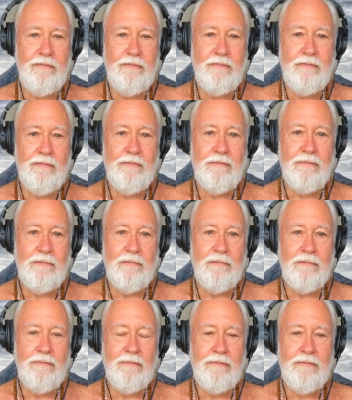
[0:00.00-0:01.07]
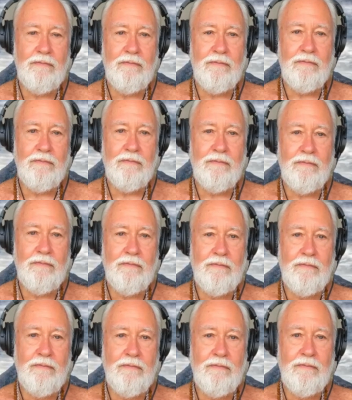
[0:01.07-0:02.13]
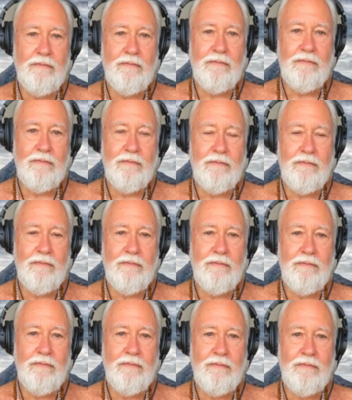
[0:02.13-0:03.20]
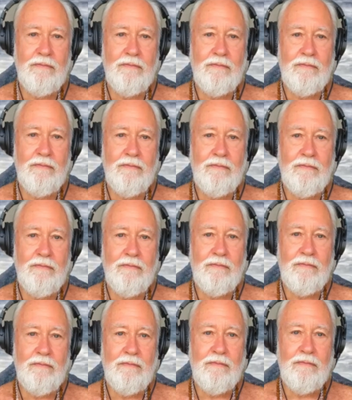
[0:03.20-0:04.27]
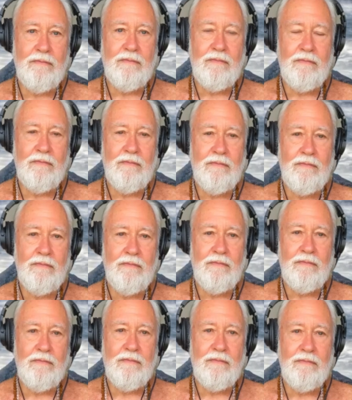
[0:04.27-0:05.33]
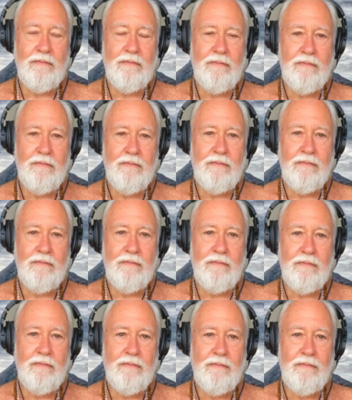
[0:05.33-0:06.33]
No words are spoken by the person on screen.